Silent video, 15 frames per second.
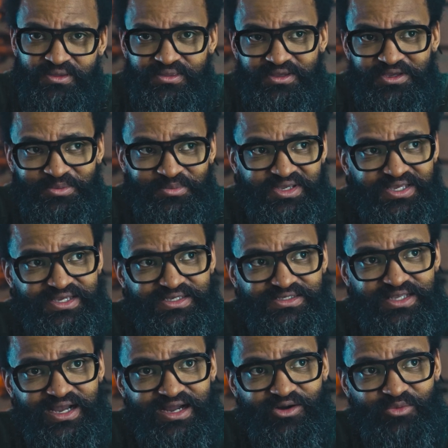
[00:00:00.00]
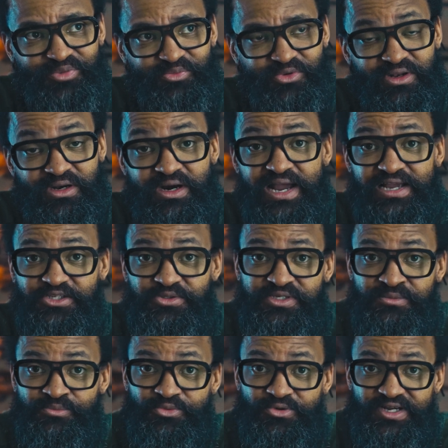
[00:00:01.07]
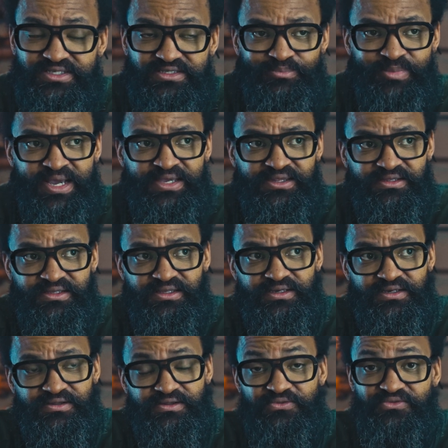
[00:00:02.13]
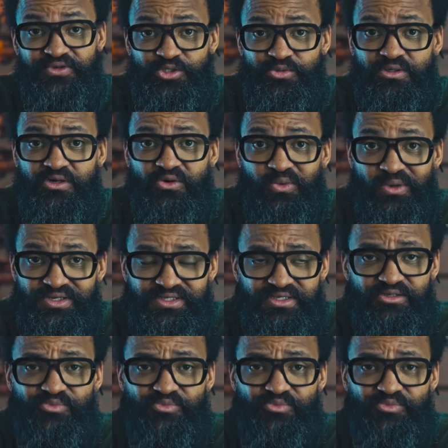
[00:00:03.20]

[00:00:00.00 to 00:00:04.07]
theme is how people are actually impressed by the visual quality,